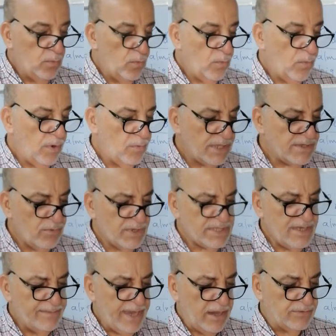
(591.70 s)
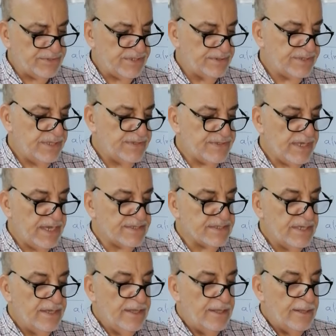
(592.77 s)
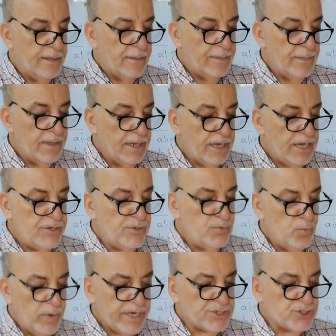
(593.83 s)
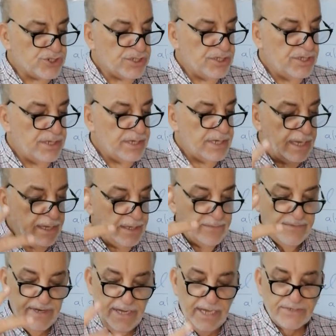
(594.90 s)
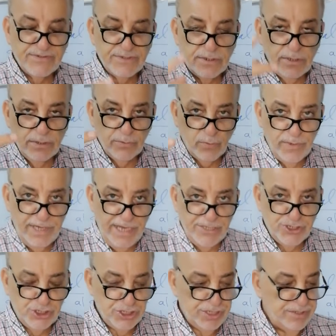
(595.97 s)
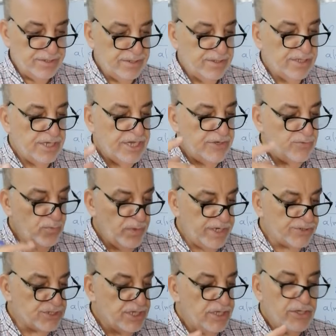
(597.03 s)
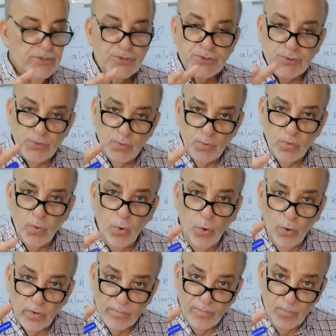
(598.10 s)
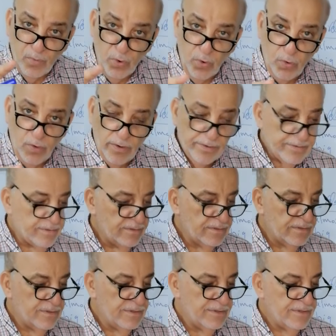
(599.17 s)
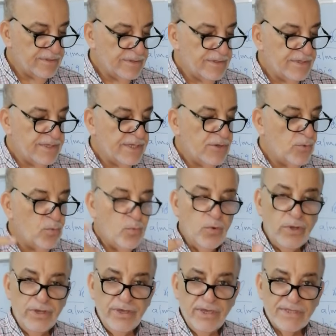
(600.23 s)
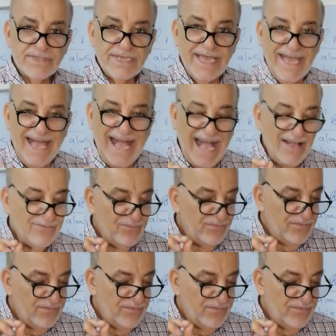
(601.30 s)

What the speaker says: What about it? He says in which the lexical relation in which two or more words have